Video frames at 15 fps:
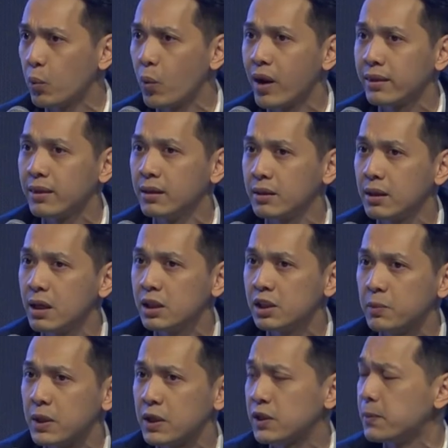what the
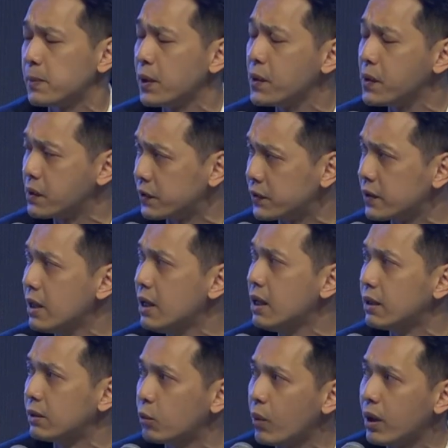customer experience,
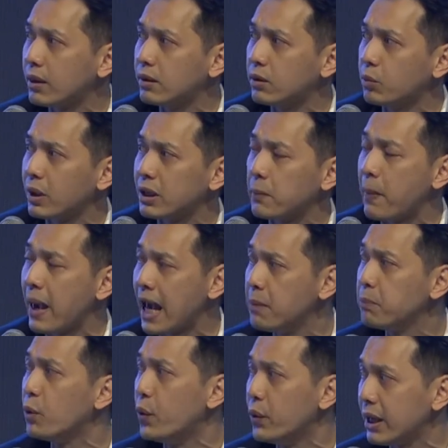what the
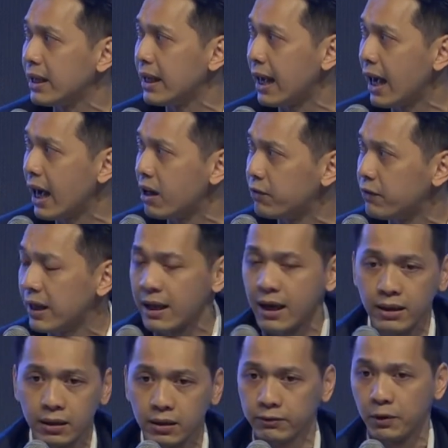pain point that they have, and
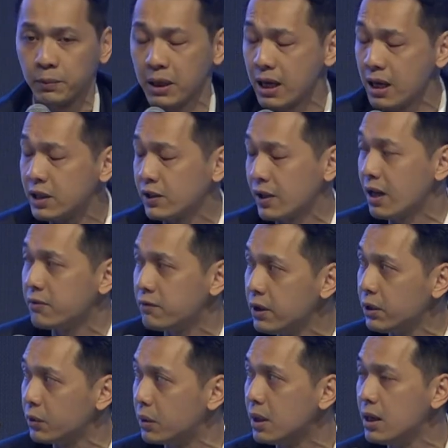then from the inside
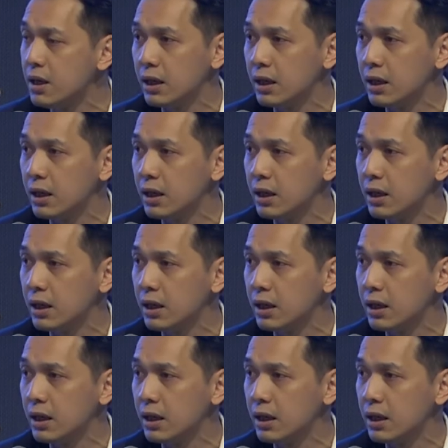view,